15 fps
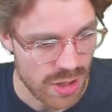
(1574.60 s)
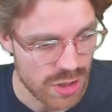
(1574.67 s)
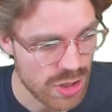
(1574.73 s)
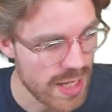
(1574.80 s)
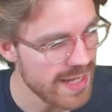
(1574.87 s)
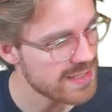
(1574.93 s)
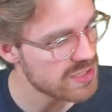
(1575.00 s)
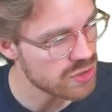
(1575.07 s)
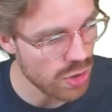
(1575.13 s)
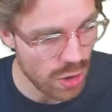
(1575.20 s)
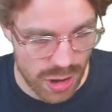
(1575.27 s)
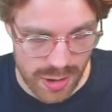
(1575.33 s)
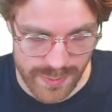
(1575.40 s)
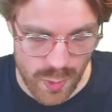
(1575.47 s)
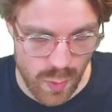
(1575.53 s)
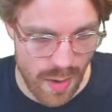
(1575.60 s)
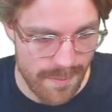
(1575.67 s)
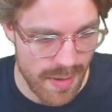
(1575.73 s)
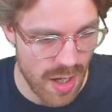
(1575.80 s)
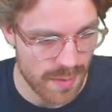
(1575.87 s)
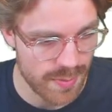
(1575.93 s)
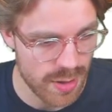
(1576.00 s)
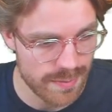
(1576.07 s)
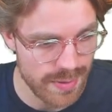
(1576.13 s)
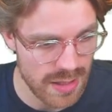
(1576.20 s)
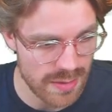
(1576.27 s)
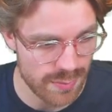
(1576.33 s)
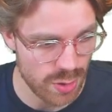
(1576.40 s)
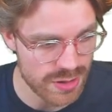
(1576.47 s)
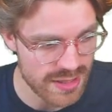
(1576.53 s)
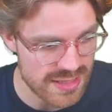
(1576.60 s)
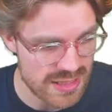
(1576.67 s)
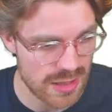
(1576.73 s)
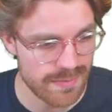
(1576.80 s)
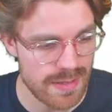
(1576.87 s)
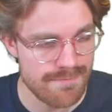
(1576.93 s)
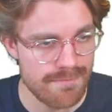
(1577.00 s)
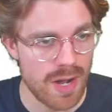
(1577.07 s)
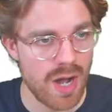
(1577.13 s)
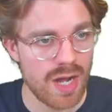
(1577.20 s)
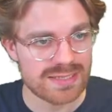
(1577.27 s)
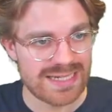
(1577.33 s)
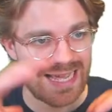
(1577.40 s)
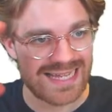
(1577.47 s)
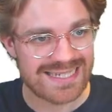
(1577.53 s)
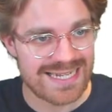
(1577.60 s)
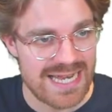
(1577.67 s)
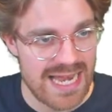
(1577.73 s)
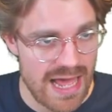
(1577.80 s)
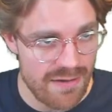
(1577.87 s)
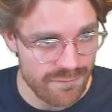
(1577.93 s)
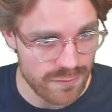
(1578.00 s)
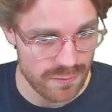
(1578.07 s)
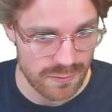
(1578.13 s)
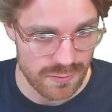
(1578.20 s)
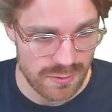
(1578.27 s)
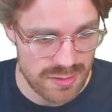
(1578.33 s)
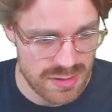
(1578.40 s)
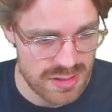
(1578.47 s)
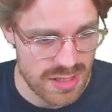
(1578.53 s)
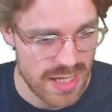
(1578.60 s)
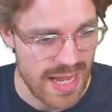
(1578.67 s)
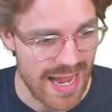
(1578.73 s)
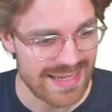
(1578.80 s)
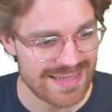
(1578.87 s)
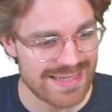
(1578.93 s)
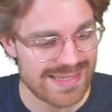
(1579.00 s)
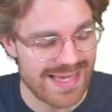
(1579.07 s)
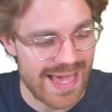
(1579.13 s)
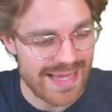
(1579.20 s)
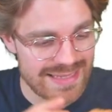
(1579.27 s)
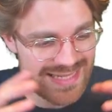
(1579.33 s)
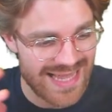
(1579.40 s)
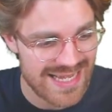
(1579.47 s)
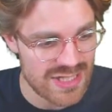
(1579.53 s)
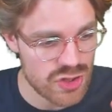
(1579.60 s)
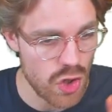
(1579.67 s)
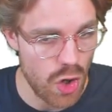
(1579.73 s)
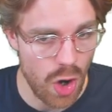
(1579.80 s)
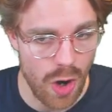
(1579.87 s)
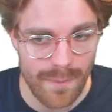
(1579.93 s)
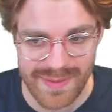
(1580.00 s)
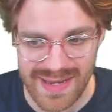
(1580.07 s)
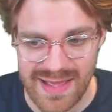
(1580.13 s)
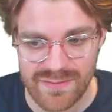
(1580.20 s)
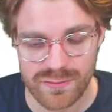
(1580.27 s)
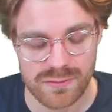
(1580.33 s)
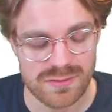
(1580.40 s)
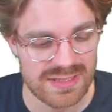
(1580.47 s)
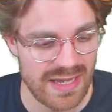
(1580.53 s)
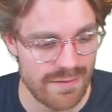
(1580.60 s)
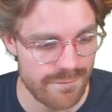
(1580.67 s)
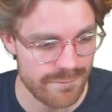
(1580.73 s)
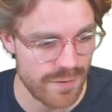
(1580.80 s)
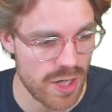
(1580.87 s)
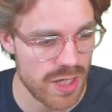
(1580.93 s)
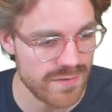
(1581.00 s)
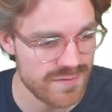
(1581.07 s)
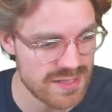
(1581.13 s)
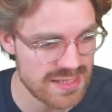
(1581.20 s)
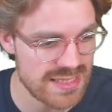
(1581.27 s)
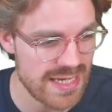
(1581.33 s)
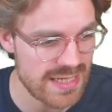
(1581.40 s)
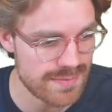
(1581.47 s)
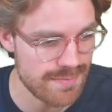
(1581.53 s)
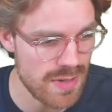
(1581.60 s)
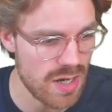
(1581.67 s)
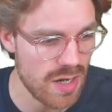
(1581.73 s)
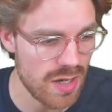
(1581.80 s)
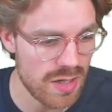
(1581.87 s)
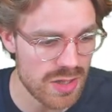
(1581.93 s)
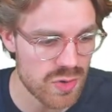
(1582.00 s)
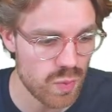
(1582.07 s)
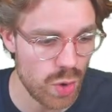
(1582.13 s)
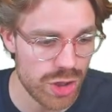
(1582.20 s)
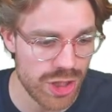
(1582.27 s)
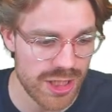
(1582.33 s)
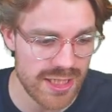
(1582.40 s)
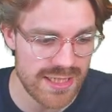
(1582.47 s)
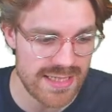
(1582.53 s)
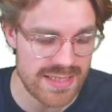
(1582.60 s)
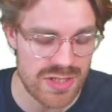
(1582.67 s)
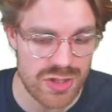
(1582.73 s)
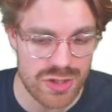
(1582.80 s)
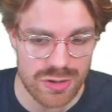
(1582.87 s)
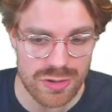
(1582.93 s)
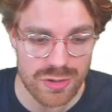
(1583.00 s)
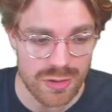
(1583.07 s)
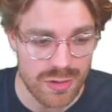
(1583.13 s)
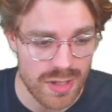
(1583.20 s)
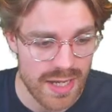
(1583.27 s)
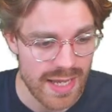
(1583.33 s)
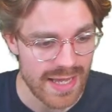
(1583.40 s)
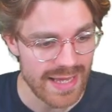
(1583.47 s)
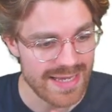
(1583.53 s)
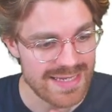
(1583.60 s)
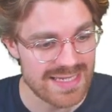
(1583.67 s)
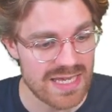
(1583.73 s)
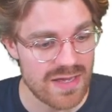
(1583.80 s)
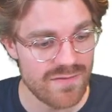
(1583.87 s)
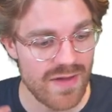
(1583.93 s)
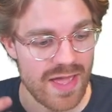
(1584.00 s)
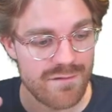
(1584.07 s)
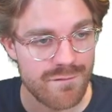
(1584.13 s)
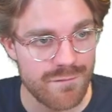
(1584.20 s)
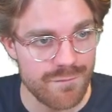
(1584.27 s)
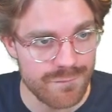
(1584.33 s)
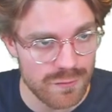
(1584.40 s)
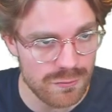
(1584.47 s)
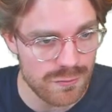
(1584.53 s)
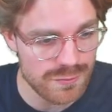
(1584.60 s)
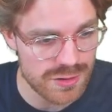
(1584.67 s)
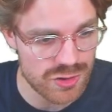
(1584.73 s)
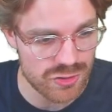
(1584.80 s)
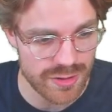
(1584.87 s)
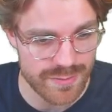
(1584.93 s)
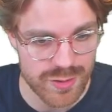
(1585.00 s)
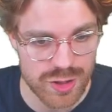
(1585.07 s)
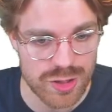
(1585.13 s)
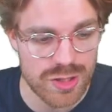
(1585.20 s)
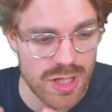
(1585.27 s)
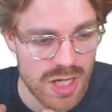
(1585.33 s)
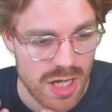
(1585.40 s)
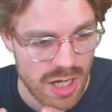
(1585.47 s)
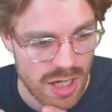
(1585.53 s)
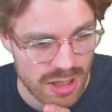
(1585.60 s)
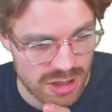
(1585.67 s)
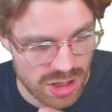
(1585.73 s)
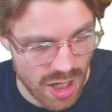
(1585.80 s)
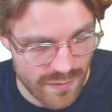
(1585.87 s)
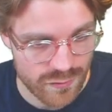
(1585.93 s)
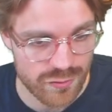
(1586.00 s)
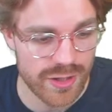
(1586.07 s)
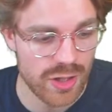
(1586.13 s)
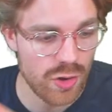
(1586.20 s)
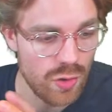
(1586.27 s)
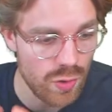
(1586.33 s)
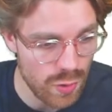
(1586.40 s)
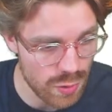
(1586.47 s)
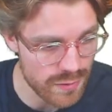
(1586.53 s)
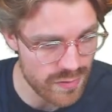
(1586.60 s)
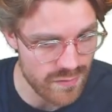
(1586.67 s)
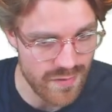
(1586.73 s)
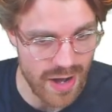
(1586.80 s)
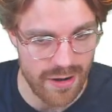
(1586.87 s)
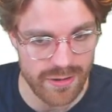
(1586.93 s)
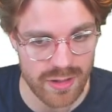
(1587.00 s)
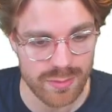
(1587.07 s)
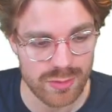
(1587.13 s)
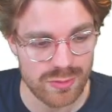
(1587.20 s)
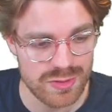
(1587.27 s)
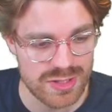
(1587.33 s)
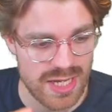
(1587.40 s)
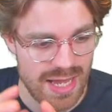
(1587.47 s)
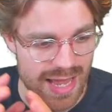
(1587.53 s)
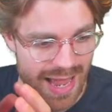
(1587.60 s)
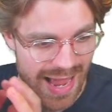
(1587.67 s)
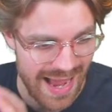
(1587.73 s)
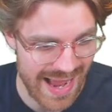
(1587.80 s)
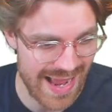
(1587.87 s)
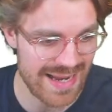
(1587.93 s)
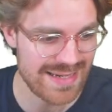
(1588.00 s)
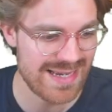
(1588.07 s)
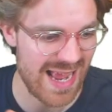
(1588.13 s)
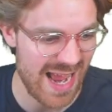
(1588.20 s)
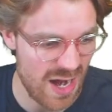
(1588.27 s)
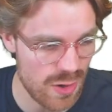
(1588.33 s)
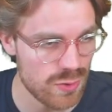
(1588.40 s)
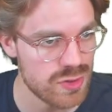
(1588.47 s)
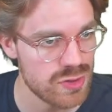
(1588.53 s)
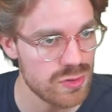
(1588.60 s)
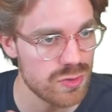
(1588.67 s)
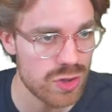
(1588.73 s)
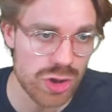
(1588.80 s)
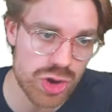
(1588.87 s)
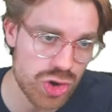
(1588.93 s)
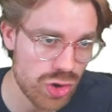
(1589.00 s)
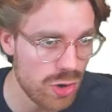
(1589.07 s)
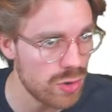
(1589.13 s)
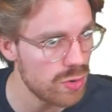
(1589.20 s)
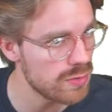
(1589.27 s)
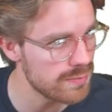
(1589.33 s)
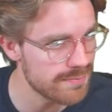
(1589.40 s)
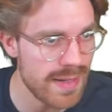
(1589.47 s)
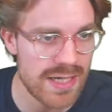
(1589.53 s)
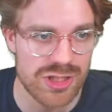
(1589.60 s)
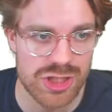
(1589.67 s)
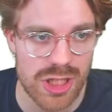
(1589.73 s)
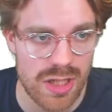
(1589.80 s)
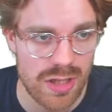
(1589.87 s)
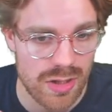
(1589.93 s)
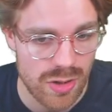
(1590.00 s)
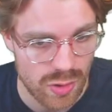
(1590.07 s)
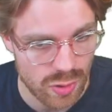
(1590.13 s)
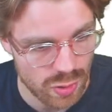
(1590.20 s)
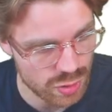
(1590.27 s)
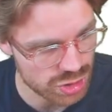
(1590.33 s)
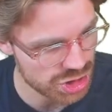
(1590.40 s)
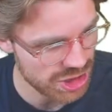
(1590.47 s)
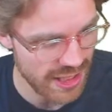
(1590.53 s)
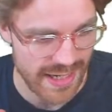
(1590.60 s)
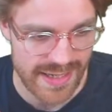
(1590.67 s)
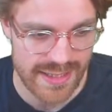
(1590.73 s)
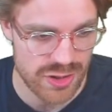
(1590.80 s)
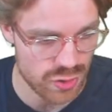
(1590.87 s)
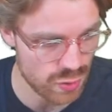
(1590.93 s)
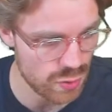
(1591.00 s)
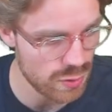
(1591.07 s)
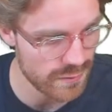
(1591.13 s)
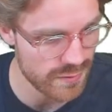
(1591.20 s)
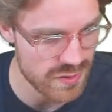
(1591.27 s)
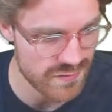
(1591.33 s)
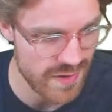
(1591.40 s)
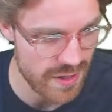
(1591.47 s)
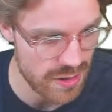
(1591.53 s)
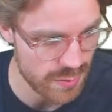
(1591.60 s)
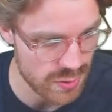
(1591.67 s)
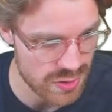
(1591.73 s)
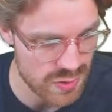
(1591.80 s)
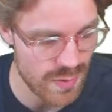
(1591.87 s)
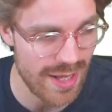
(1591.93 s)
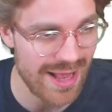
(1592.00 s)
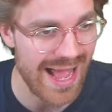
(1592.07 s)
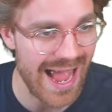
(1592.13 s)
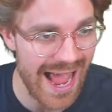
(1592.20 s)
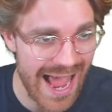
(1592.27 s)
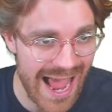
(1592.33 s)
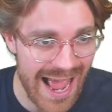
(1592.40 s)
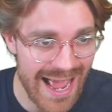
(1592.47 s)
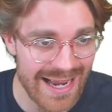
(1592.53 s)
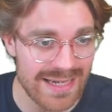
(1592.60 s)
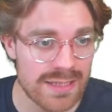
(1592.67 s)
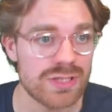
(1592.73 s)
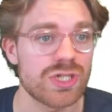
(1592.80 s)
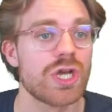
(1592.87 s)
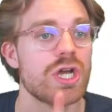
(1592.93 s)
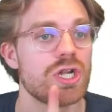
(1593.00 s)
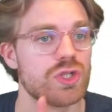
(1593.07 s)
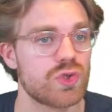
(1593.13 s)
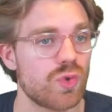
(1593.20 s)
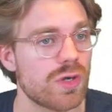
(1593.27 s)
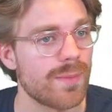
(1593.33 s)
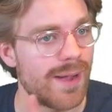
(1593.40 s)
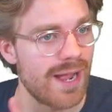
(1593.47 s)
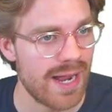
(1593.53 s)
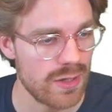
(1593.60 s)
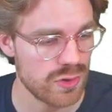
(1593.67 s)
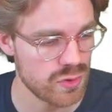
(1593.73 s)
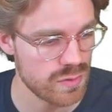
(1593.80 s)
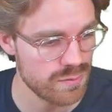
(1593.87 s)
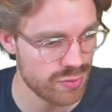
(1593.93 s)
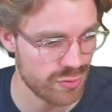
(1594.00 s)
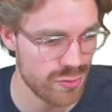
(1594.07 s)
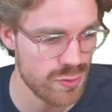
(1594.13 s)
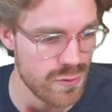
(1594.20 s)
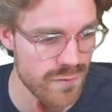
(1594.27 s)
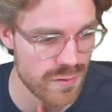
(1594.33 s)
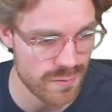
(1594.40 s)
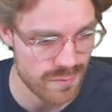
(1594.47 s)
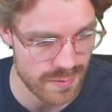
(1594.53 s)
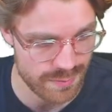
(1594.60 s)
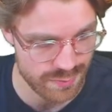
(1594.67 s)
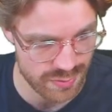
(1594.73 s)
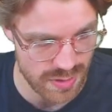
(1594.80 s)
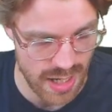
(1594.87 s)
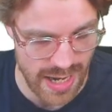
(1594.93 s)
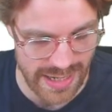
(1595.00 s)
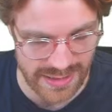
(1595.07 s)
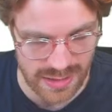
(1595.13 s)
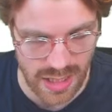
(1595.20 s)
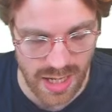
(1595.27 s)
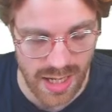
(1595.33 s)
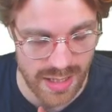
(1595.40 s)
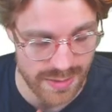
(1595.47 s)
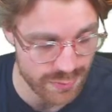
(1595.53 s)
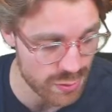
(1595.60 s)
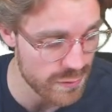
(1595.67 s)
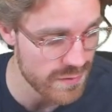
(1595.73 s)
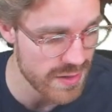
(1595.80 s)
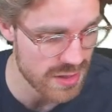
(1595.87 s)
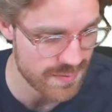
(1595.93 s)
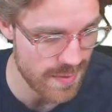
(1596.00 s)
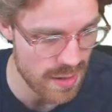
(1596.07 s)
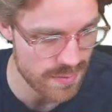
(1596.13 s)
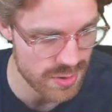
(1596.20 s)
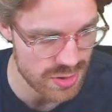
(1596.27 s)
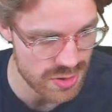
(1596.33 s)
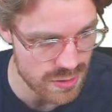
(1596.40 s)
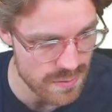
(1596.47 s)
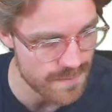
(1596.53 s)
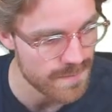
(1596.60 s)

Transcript: It's not going to be 1 mark per bullet point. It's going to be marked as levels. And to get into that top level, to get 5 to 6 marks, what you're going to need to do is give a full description covering all of the variables and how to control, measure, or change all of those variables as well. And talk about how to improve the experiment too.